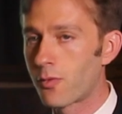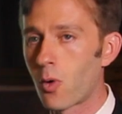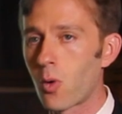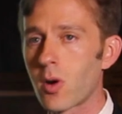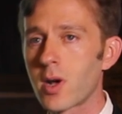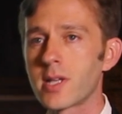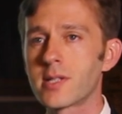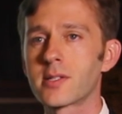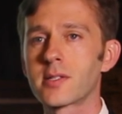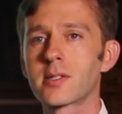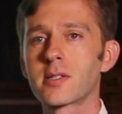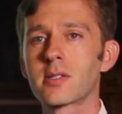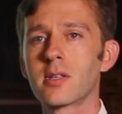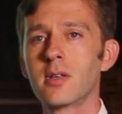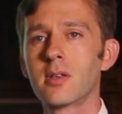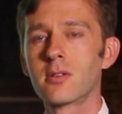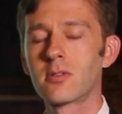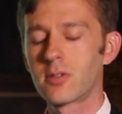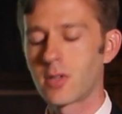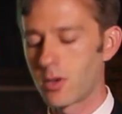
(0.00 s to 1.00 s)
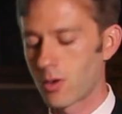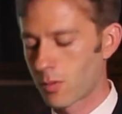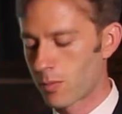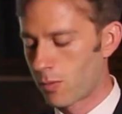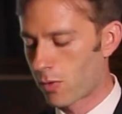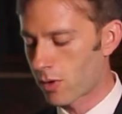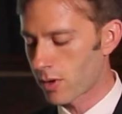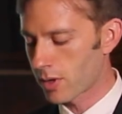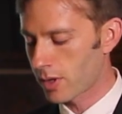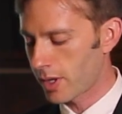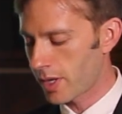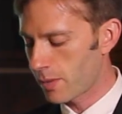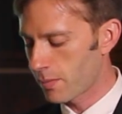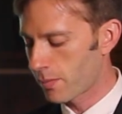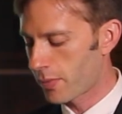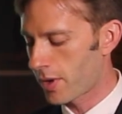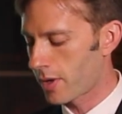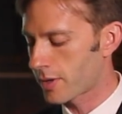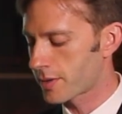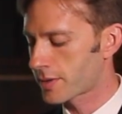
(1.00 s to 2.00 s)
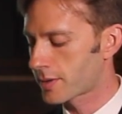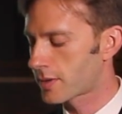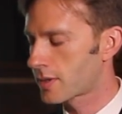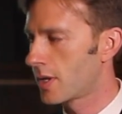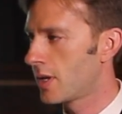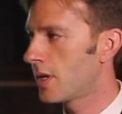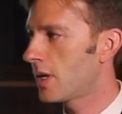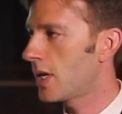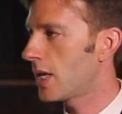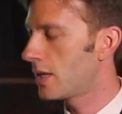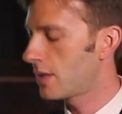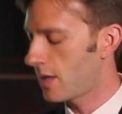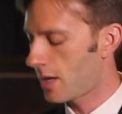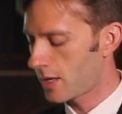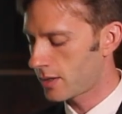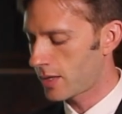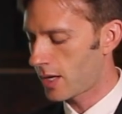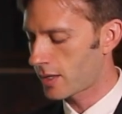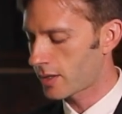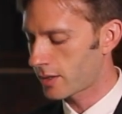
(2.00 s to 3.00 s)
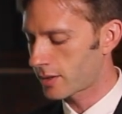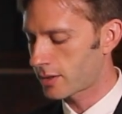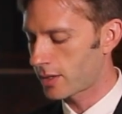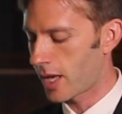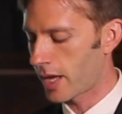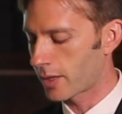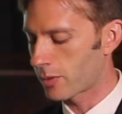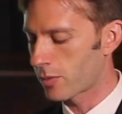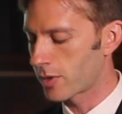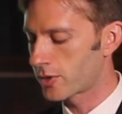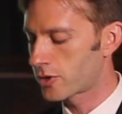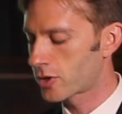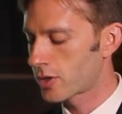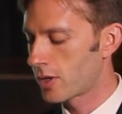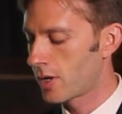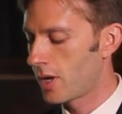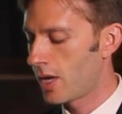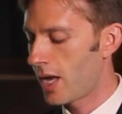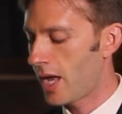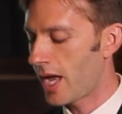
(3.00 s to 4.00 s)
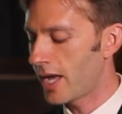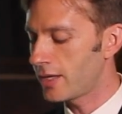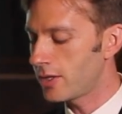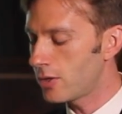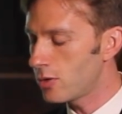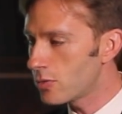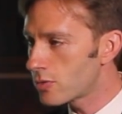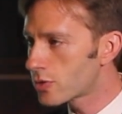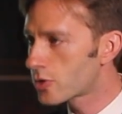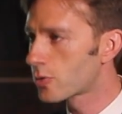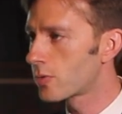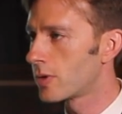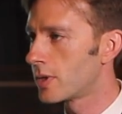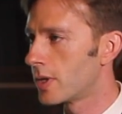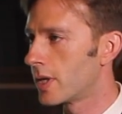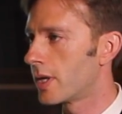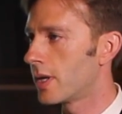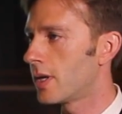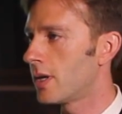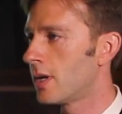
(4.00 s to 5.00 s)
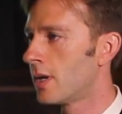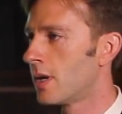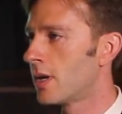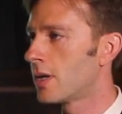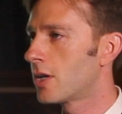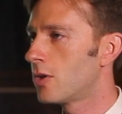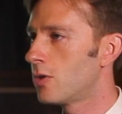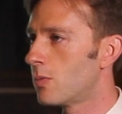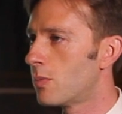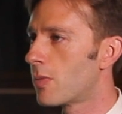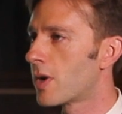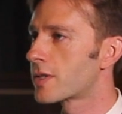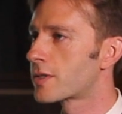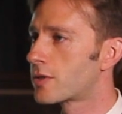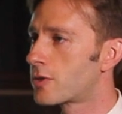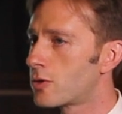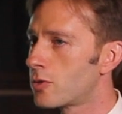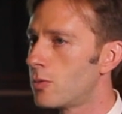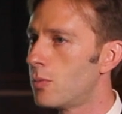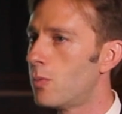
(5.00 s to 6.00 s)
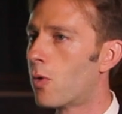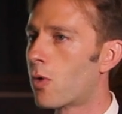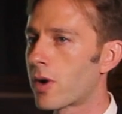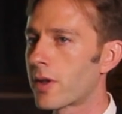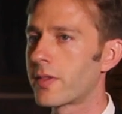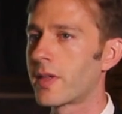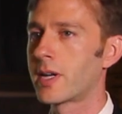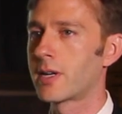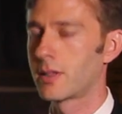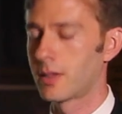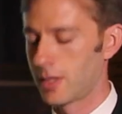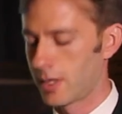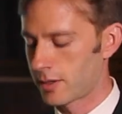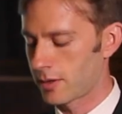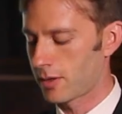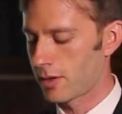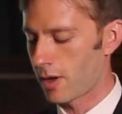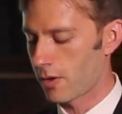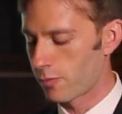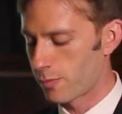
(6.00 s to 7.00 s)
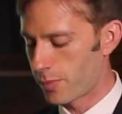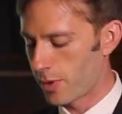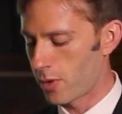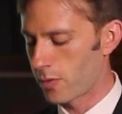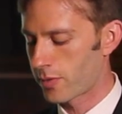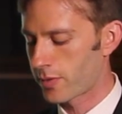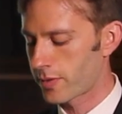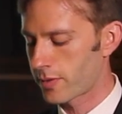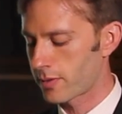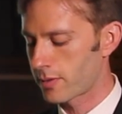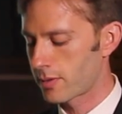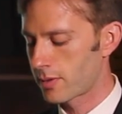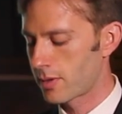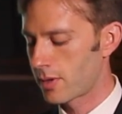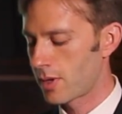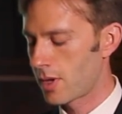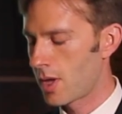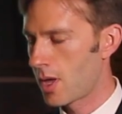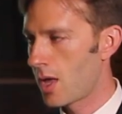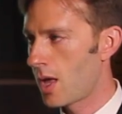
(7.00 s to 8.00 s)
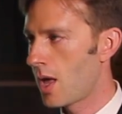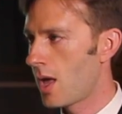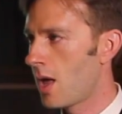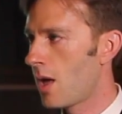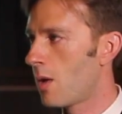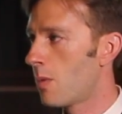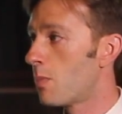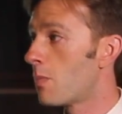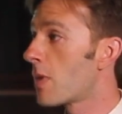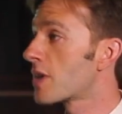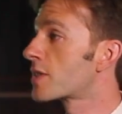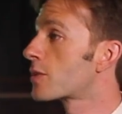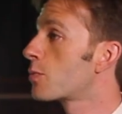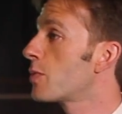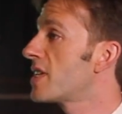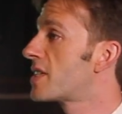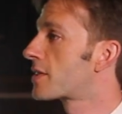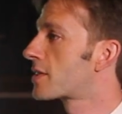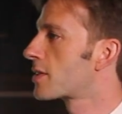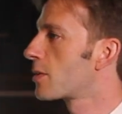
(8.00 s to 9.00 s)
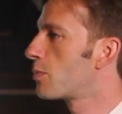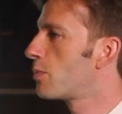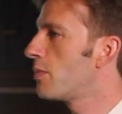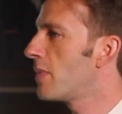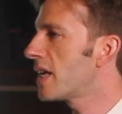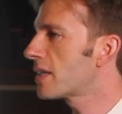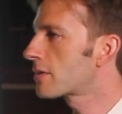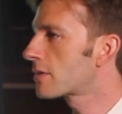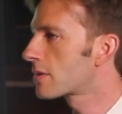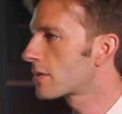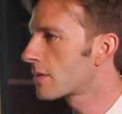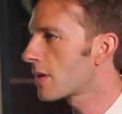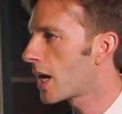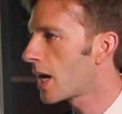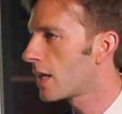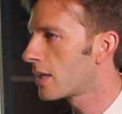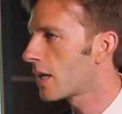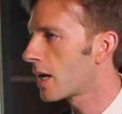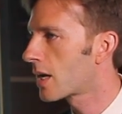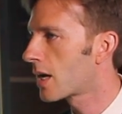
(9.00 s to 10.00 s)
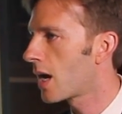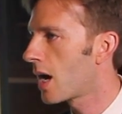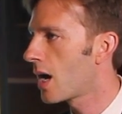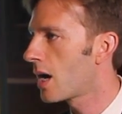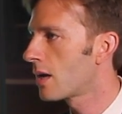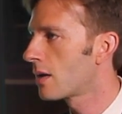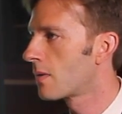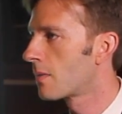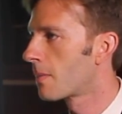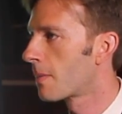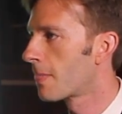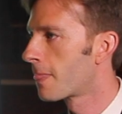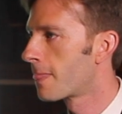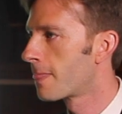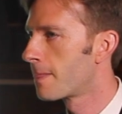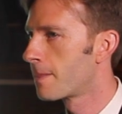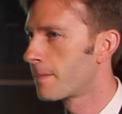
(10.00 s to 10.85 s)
give voice to your moral impulse in halachic language. And usually, you must do more than a little of both. Must we submit to halakhah?